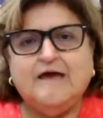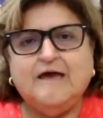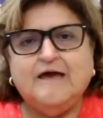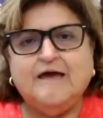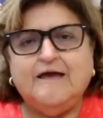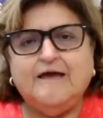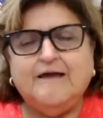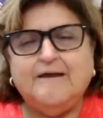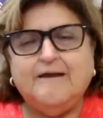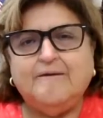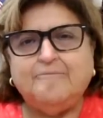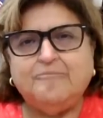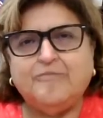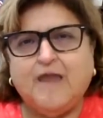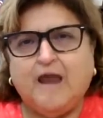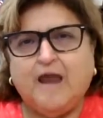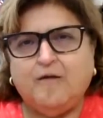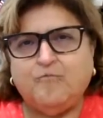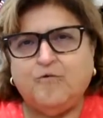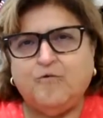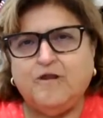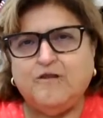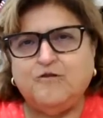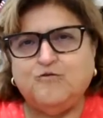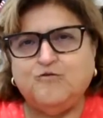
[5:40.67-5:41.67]
I
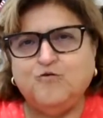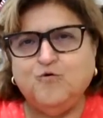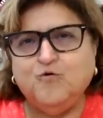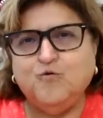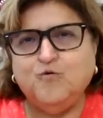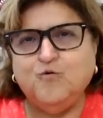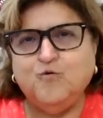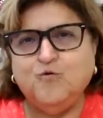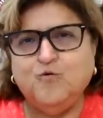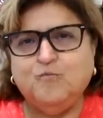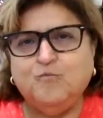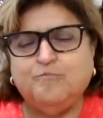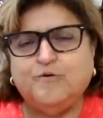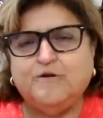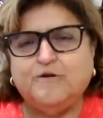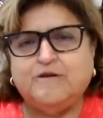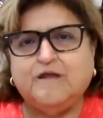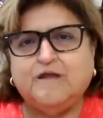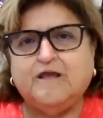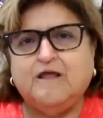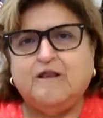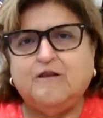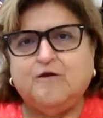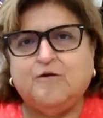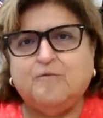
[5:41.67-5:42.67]
run two
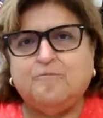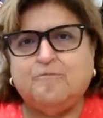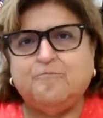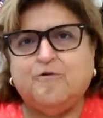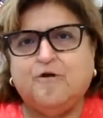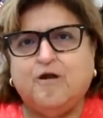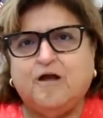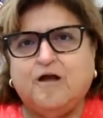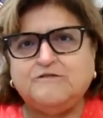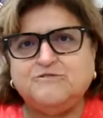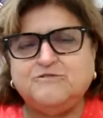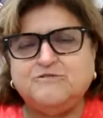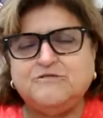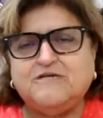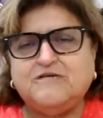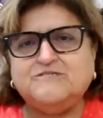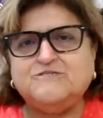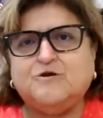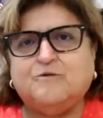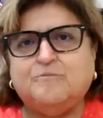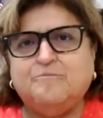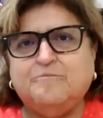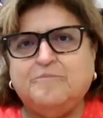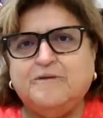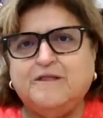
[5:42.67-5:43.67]
particular projects,
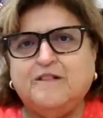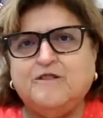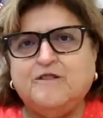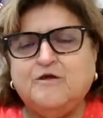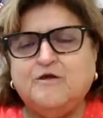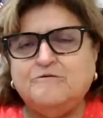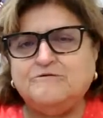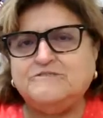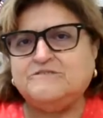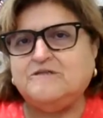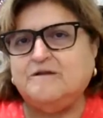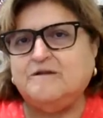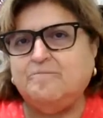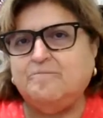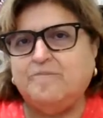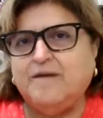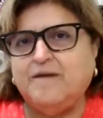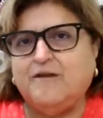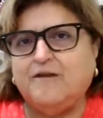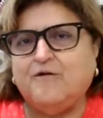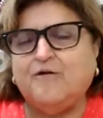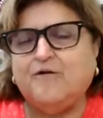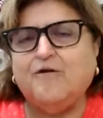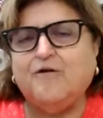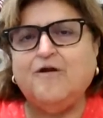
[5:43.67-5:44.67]
our Build Houston
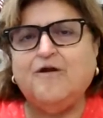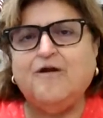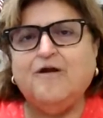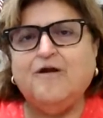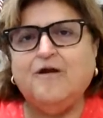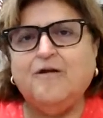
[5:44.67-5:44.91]
Better